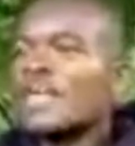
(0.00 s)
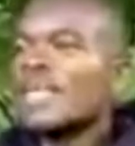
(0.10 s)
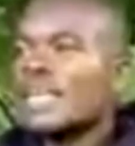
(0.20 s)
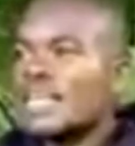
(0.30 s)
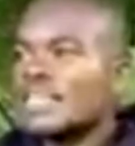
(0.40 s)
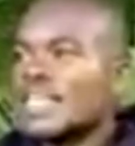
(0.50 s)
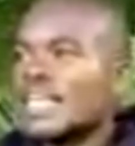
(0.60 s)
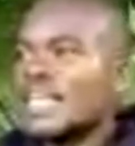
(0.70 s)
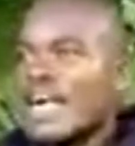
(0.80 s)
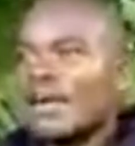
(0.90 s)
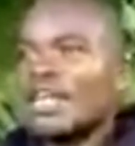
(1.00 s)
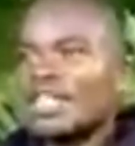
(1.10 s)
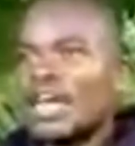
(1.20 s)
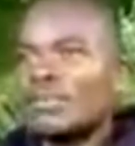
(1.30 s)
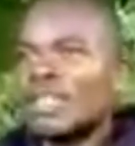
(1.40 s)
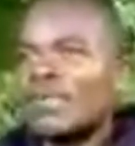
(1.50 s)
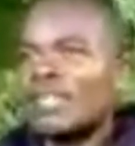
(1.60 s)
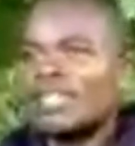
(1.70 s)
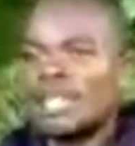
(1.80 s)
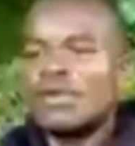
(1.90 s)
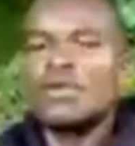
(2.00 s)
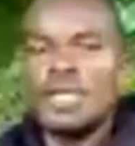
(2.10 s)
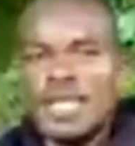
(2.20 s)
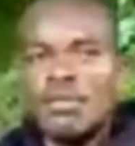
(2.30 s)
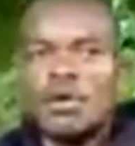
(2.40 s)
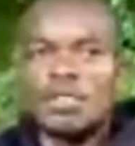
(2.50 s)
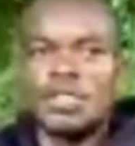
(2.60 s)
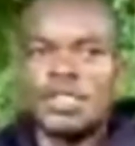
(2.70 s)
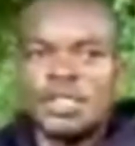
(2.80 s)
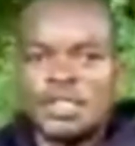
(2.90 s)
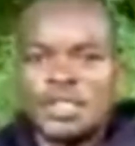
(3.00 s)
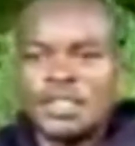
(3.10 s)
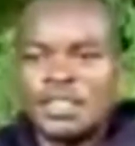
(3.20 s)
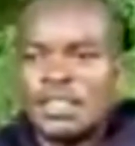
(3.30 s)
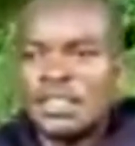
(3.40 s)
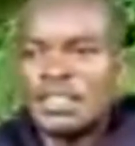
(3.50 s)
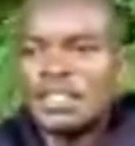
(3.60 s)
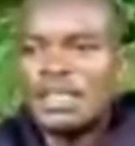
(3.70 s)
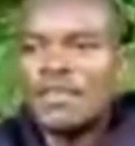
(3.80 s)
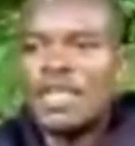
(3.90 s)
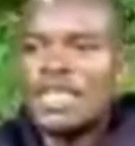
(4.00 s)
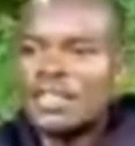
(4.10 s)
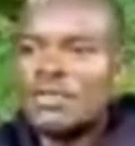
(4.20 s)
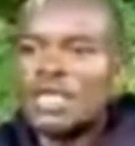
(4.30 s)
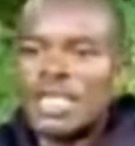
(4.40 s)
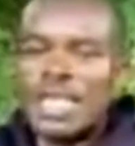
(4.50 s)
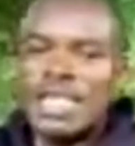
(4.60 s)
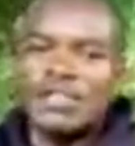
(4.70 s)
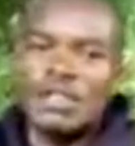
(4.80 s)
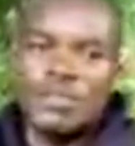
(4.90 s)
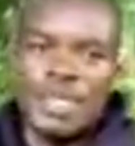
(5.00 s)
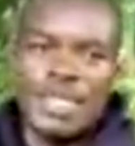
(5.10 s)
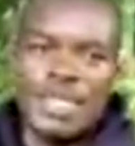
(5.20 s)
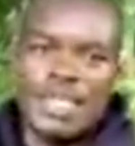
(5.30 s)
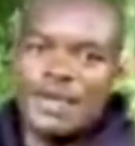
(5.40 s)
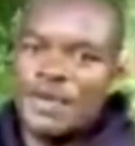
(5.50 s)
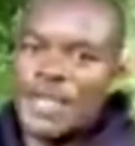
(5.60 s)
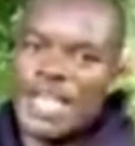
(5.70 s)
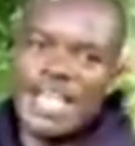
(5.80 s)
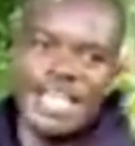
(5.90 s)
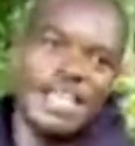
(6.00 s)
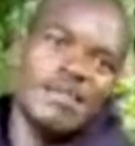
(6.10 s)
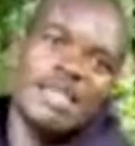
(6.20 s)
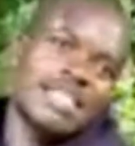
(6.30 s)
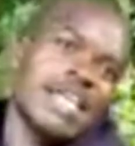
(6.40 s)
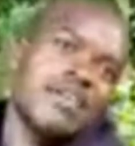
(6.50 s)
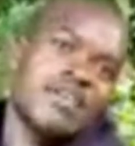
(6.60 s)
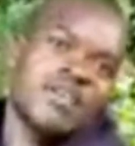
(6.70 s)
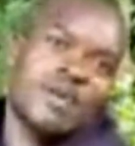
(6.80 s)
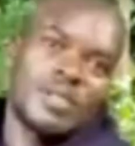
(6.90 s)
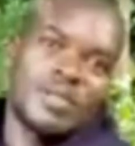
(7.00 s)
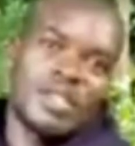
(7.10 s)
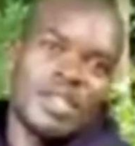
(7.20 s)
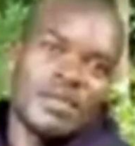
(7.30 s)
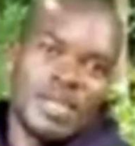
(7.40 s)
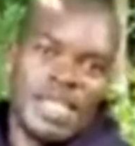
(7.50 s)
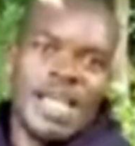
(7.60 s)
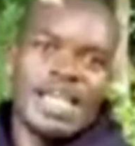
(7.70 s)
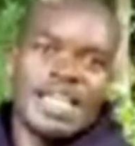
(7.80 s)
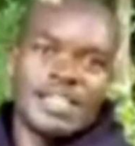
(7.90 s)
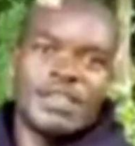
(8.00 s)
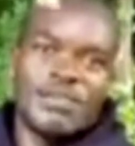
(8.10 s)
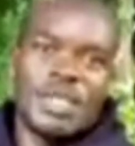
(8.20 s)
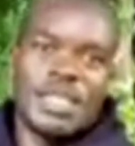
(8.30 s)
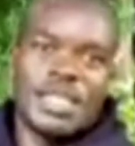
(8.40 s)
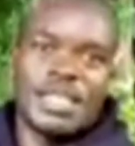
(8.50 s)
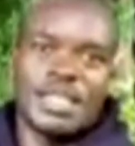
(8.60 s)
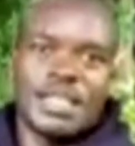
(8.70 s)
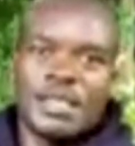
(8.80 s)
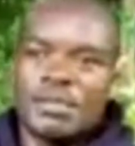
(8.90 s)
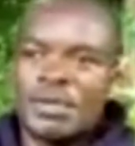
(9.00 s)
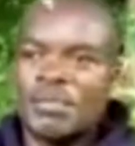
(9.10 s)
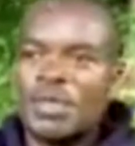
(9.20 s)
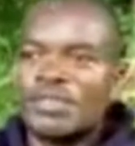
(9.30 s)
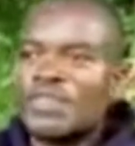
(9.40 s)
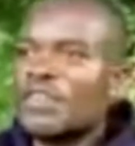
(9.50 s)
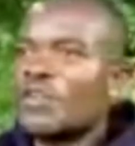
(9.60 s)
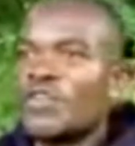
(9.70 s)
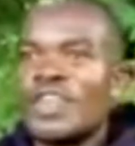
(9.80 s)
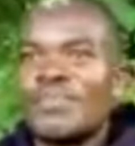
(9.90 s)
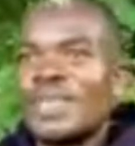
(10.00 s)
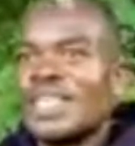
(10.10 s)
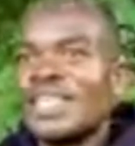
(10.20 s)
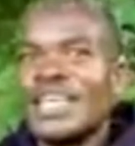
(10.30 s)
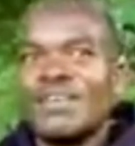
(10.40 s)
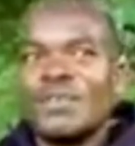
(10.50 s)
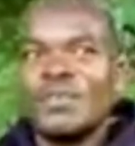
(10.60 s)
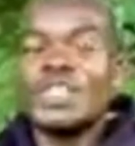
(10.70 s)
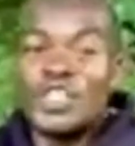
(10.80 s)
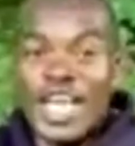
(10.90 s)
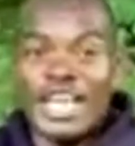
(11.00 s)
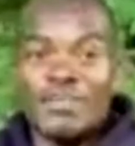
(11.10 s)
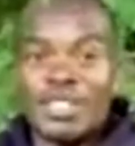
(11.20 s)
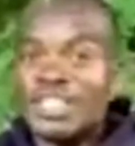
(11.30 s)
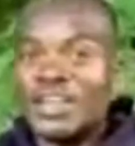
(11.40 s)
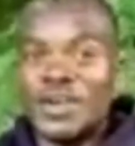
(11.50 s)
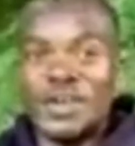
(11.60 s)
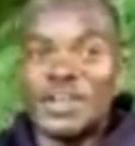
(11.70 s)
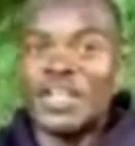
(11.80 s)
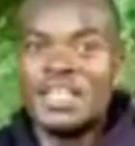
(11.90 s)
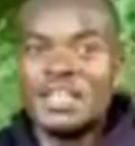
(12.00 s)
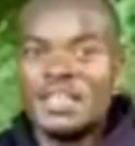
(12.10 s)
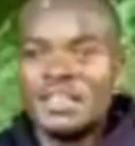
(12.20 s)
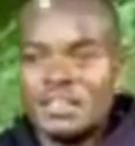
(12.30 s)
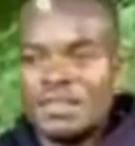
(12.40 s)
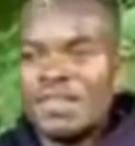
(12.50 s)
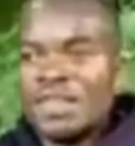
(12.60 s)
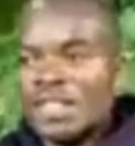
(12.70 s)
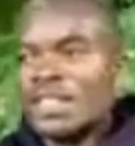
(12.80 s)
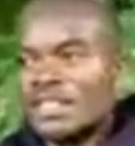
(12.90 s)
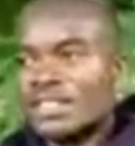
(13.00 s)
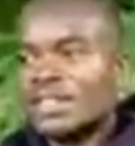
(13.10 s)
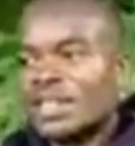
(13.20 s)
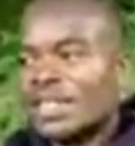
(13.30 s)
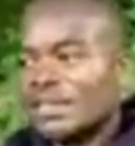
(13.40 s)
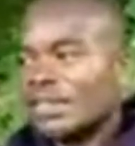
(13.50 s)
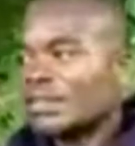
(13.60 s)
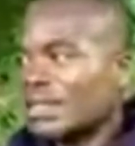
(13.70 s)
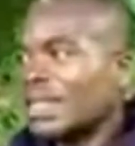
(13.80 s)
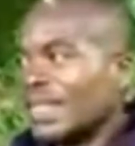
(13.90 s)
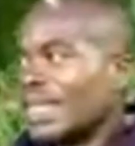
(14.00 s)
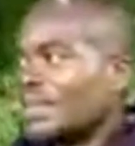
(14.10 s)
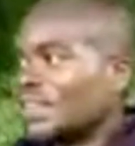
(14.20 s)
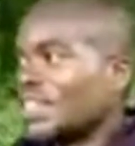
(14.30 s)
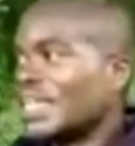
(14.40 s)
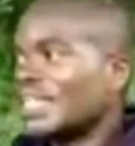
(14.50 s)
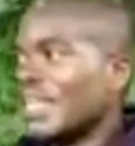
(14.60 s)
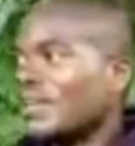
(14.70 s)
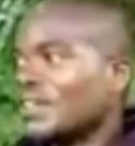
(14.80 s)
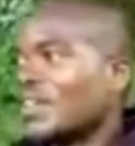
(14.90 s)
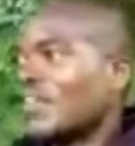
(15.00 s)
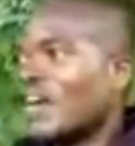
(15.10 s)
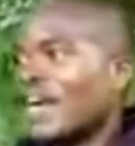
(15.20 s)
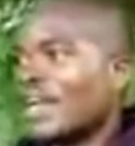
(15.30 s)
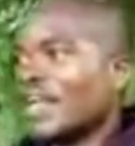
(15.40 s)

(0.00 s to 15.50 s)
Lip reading: me here saying go and shop, that means say we know in the boat. So if we get to, we can't get to the picnic, we like kill him, yes I know, but we can't get to the picnic. But to look for the picnic, we try it, but it never works. So, I just that you know so far.